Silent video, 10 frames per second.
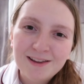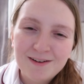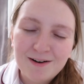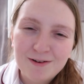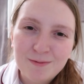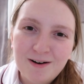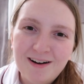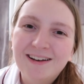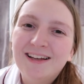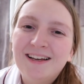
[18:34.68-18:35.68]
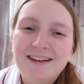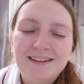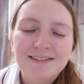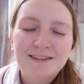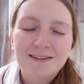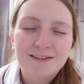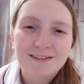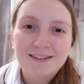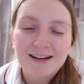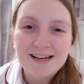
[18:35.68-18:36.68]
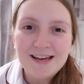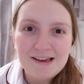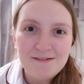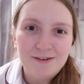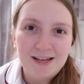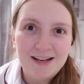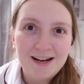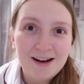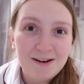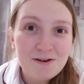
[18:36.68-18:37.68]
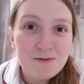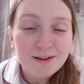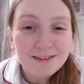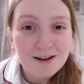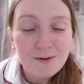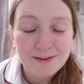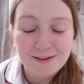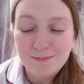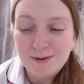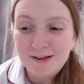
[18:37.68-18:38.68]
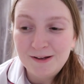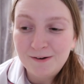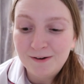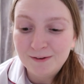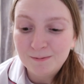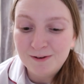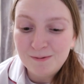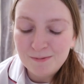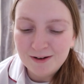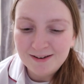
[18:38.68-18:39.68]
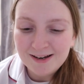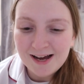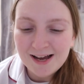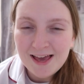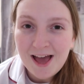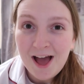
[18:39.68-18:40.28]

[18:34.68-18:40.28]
there everyone, it is Sunday evening and I know I said I wasn't going to pick you guys up till Monday,